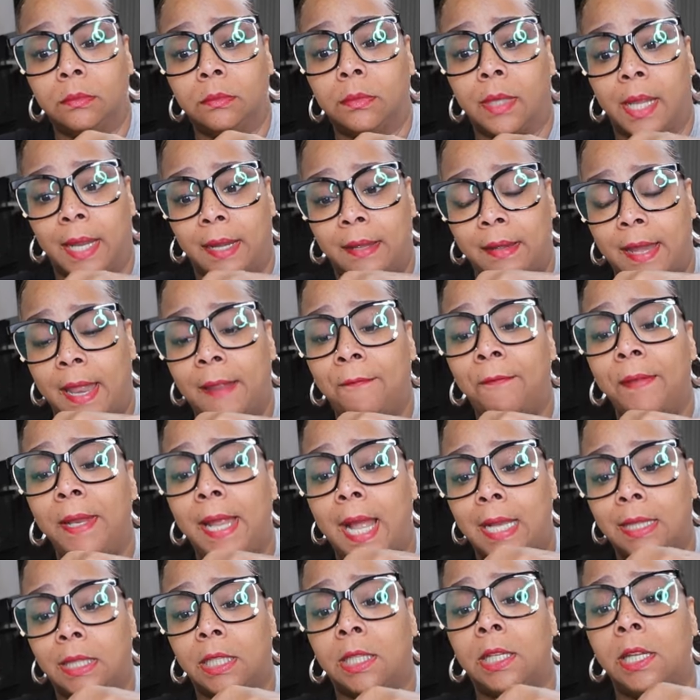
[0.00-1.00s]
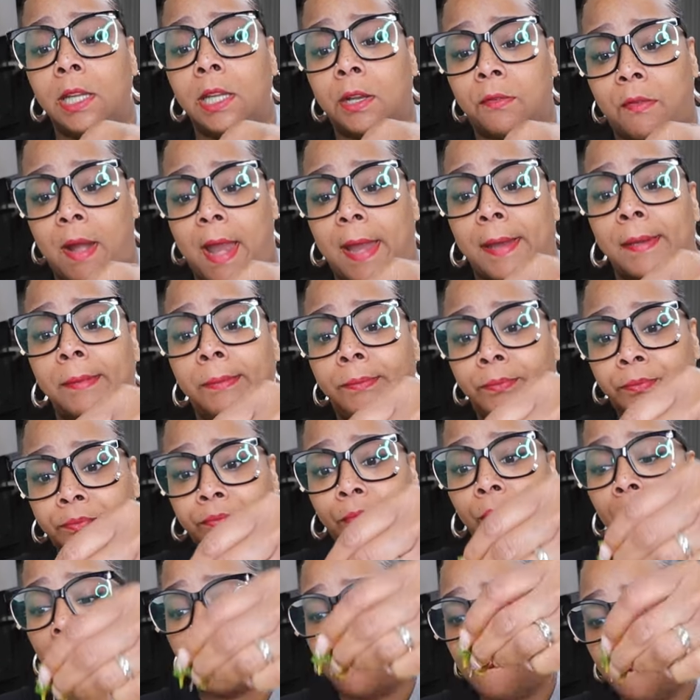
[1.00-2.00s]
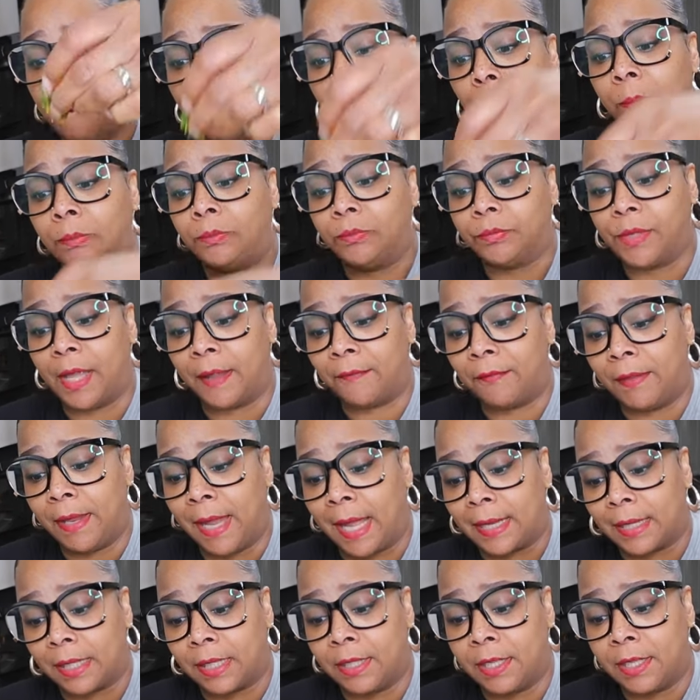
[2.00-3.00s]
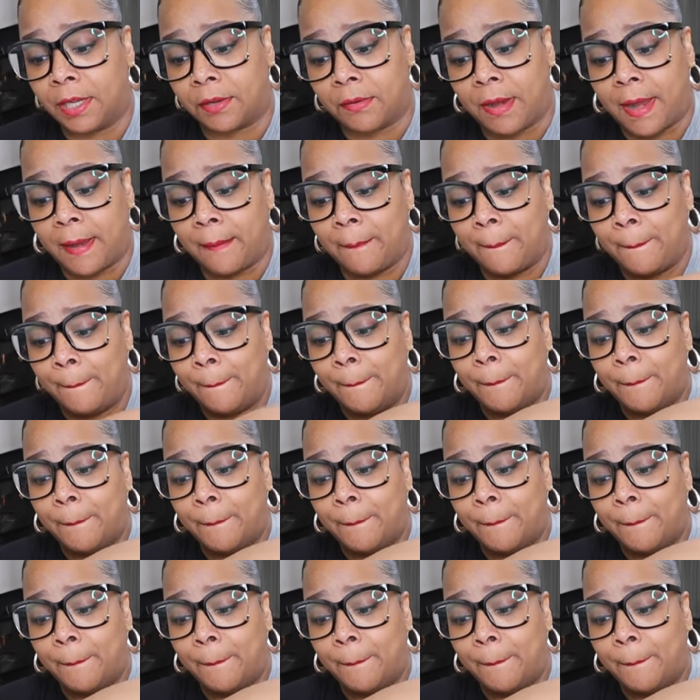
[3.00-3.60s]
They definitely got to cook right. Definitely got to cook right.